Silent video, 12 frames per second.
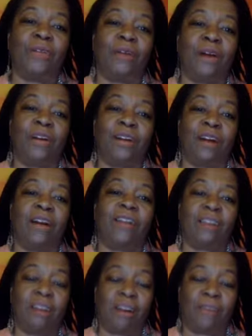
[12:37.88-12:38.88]
are gone
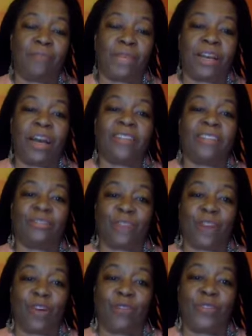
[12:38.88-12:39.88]
on because of
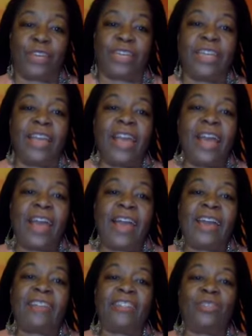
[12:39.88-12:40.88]
COVID,
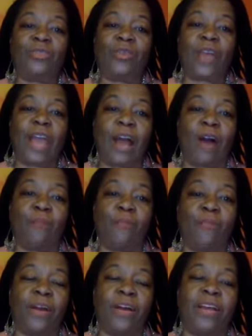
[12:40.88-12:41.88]
and to help
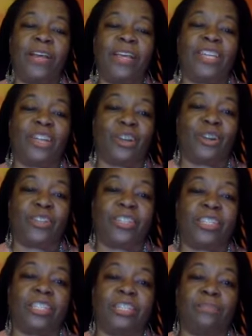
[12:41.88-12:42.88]

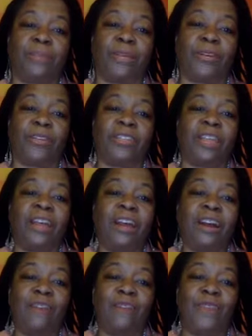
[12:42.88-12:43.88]
encourage the spirits
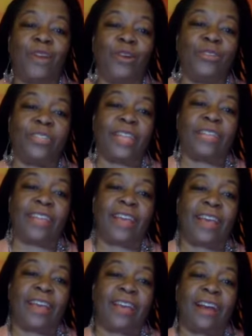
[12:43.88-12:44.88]
of those that
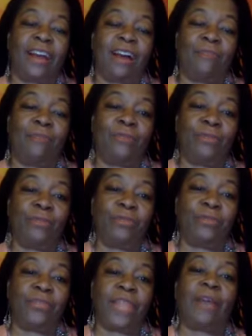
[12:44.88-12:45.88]
they um,
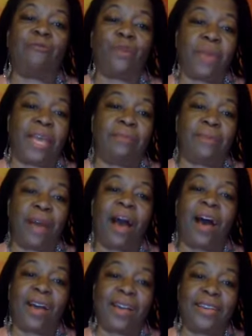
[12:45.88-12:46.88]
that remain
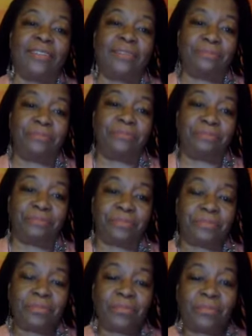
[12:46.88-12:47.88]
behind.
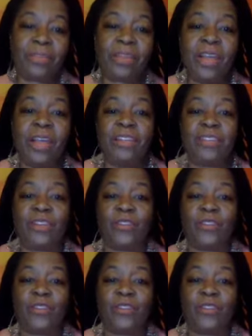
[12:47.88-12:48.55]
So